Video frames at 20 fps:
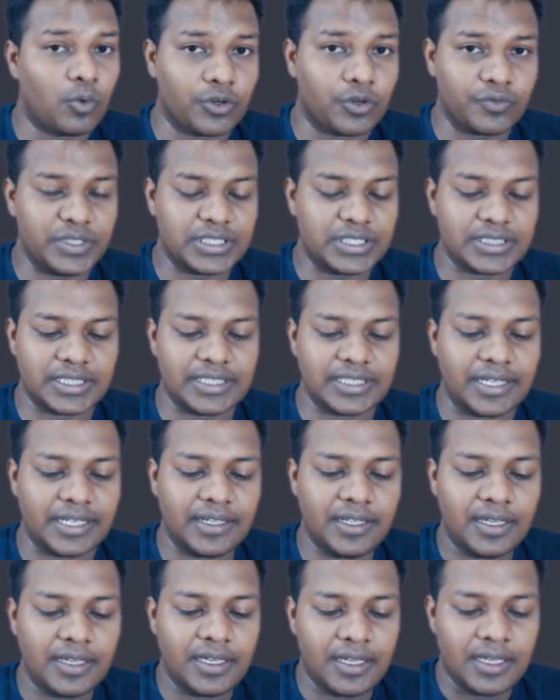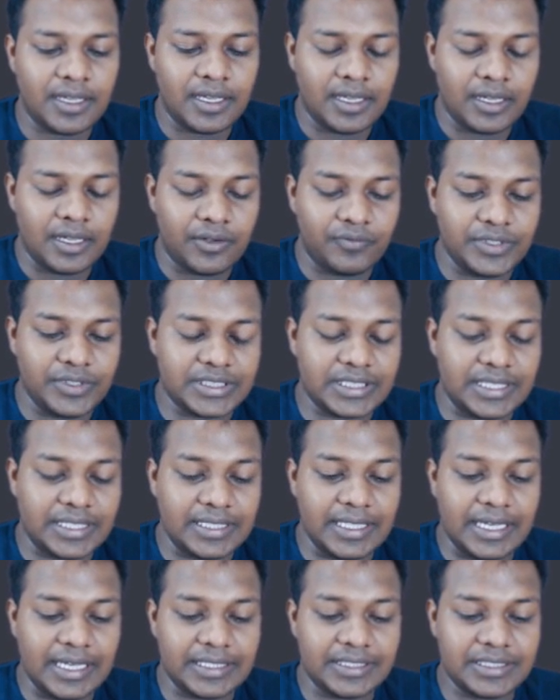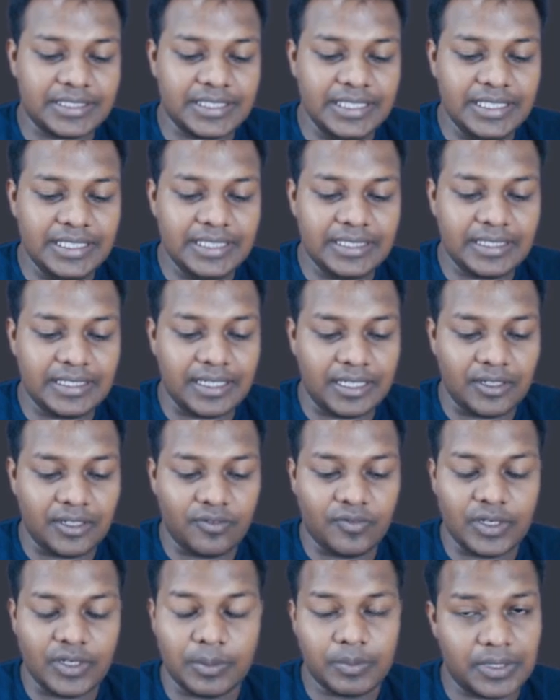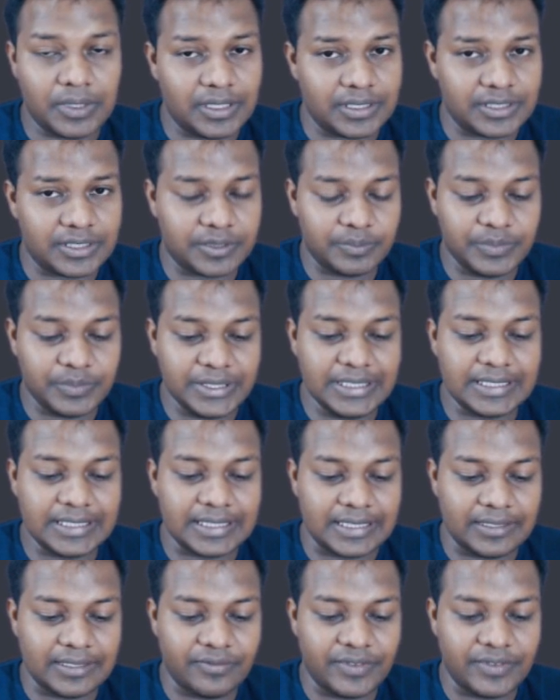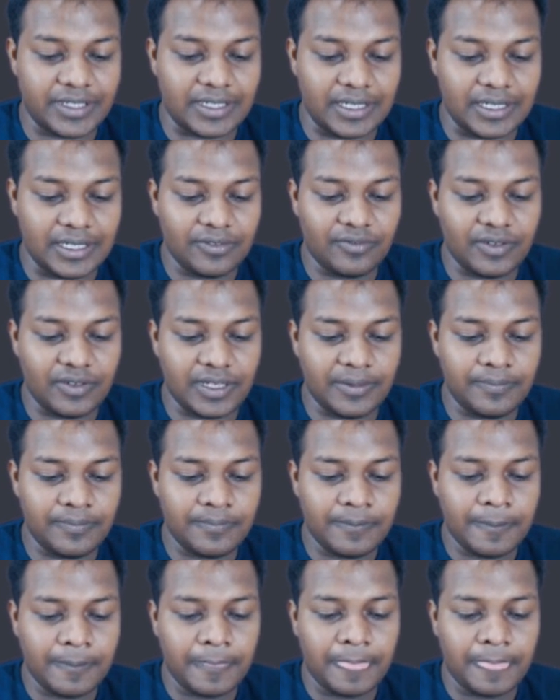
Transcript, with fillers: What we say then, we say that c alpha plus beta, where alpha